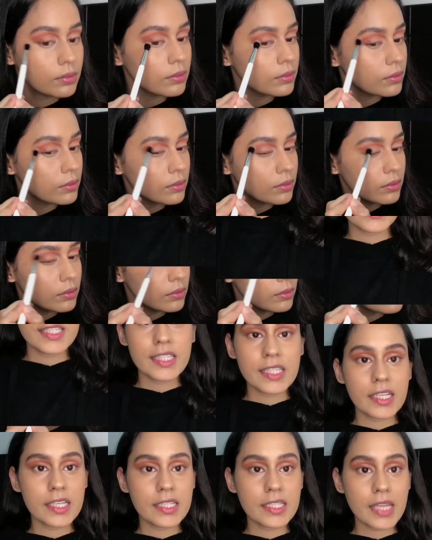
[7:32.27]
This
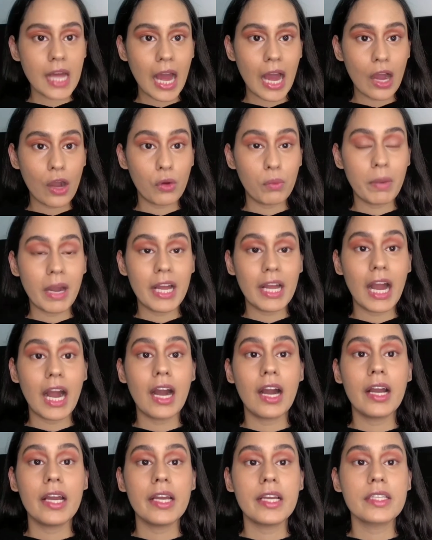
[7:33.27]
is how my
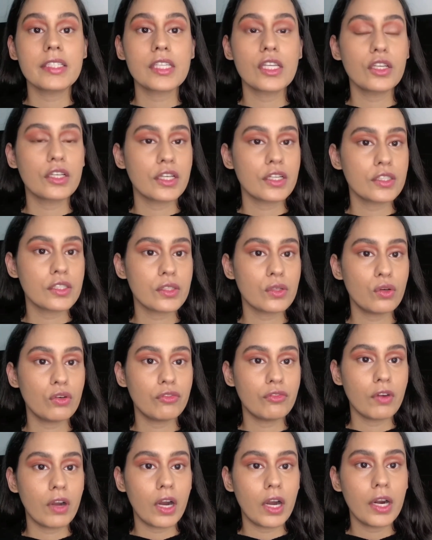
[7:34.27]
eye is looking so
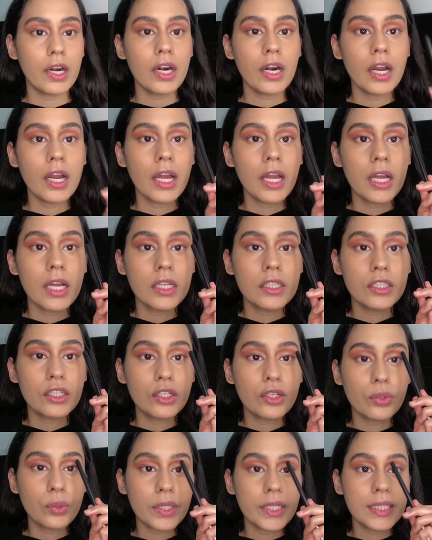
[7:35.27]
far. The
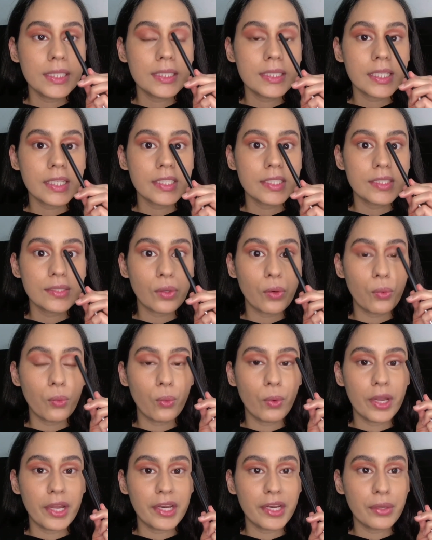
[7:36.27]
crease is
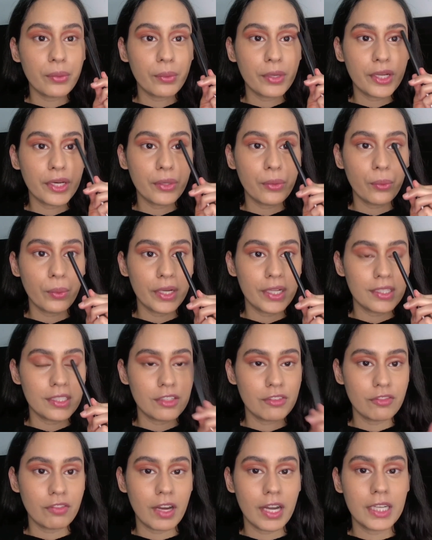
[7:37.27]
very well
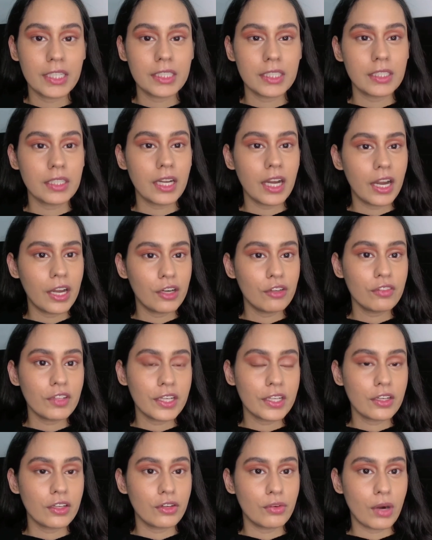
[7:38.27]
defined and kind of like a
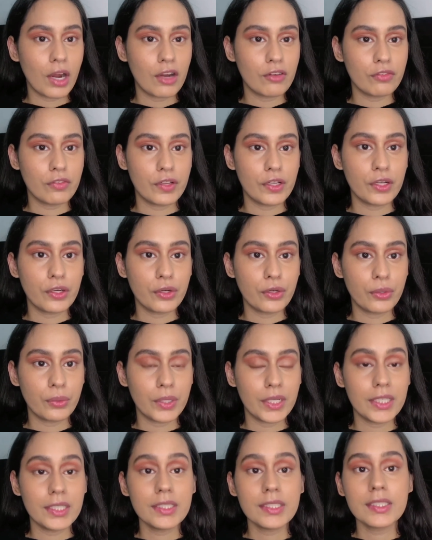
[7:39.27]
graphic
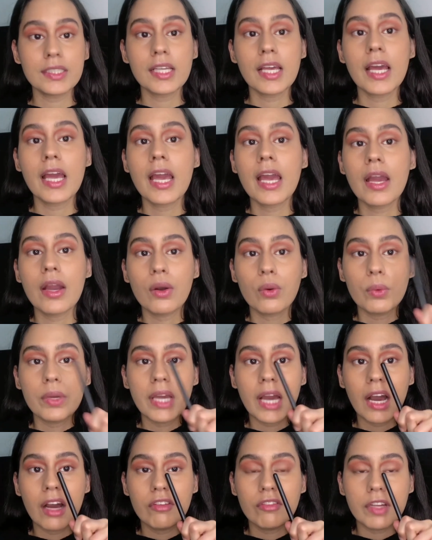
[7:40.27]
crease. We
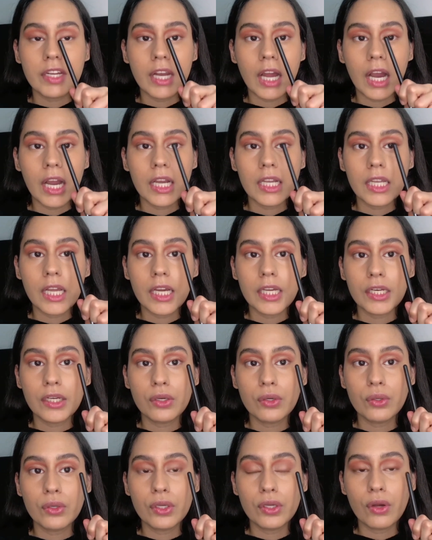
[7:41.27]
have an eyeliner
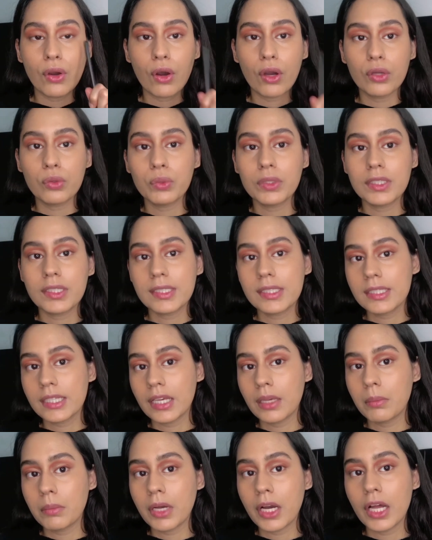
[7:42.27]
going on with the same
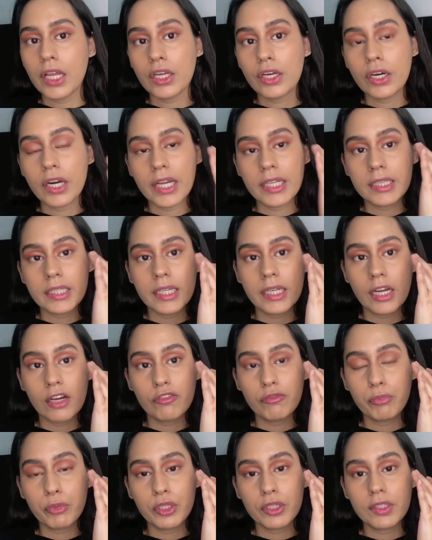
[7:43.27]
color, and then I've
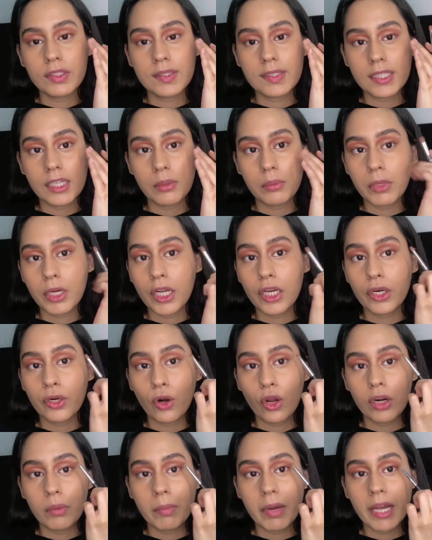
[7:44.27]
put the same color on
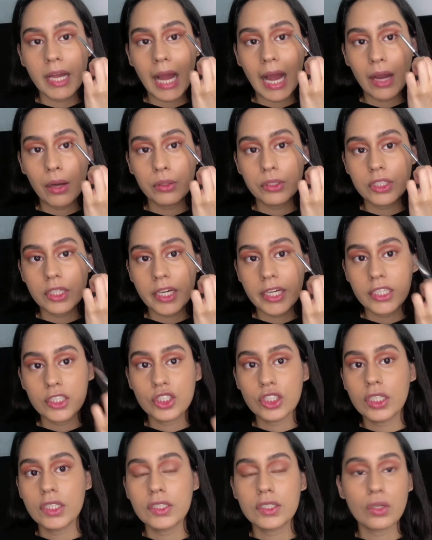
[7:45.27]
my outer
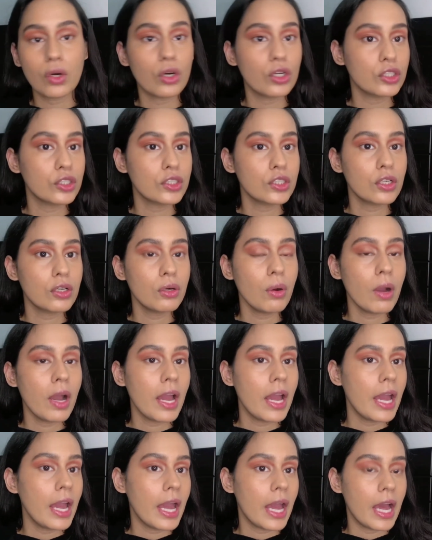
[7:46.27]
edges also.
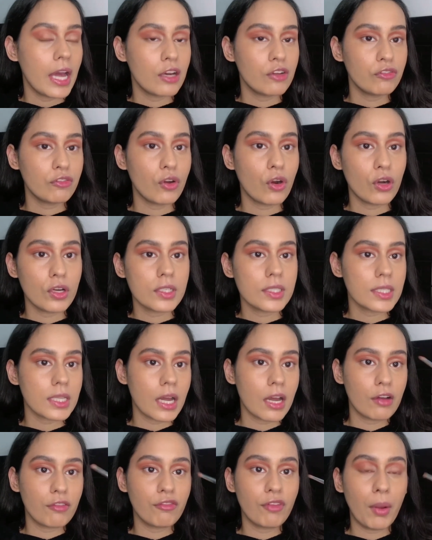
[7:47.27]
And of course,
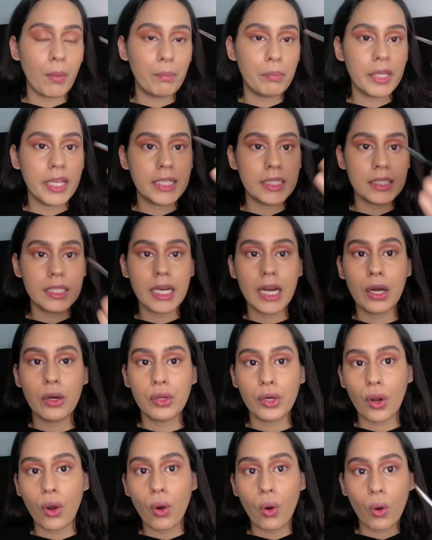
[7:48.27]
I've blended out
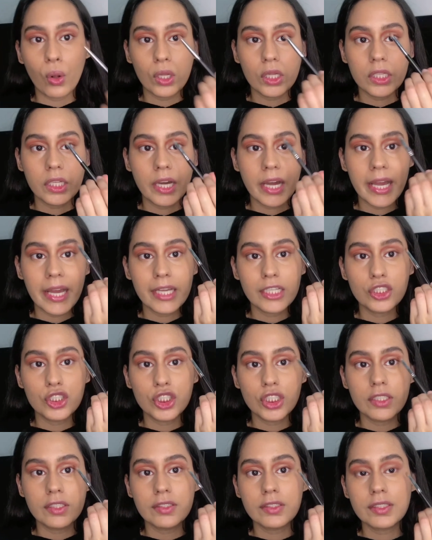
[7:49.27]
all the
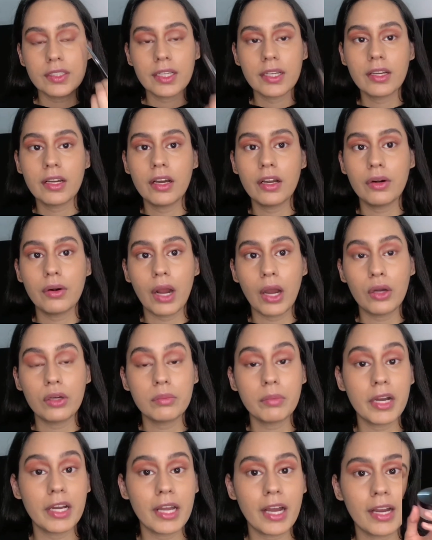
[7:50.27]
edges around my
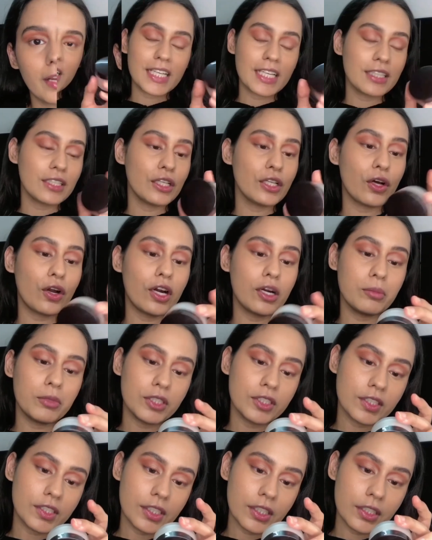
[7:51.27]
eye. Taking the Laura
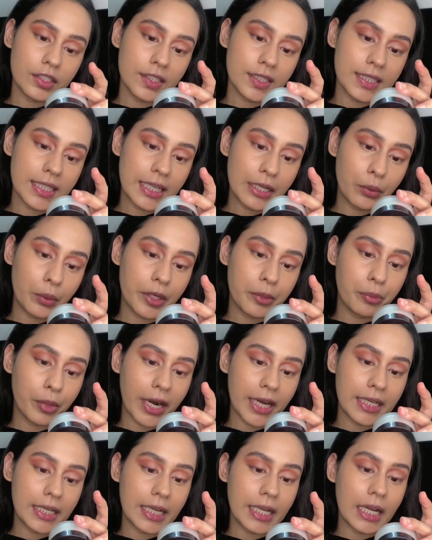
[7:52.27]
Mercier Secret
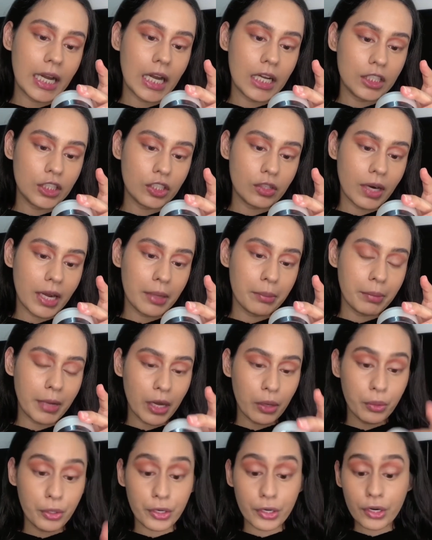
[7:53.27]
Brightening Under Eye
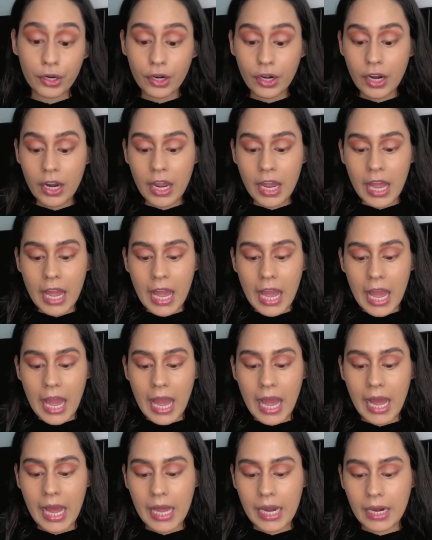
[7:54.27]
Powder.
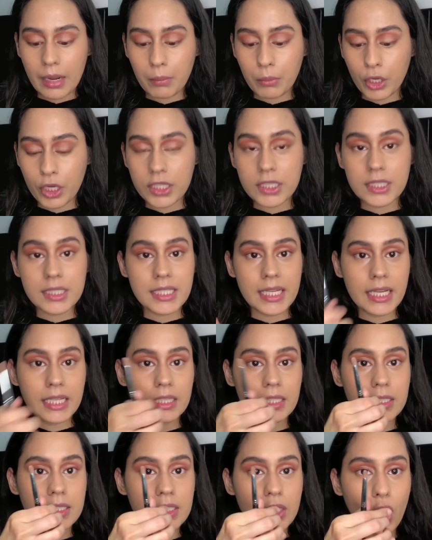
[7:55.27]
And I'm gonna take
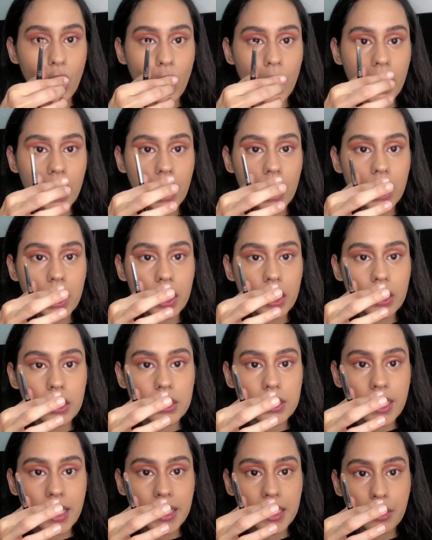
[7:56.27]
this on a little
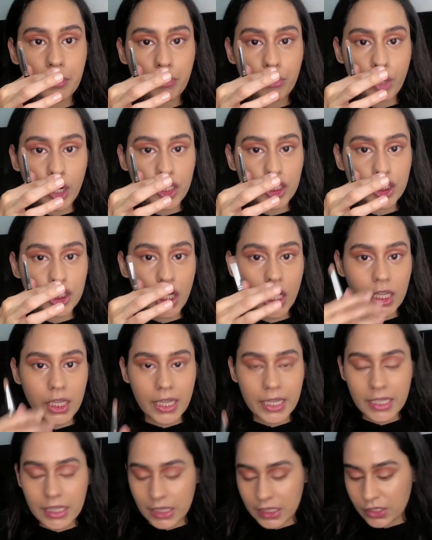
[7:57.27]
tiny brush like
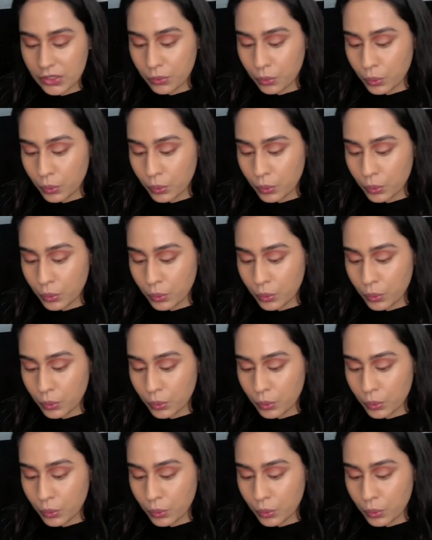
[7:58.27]
this one.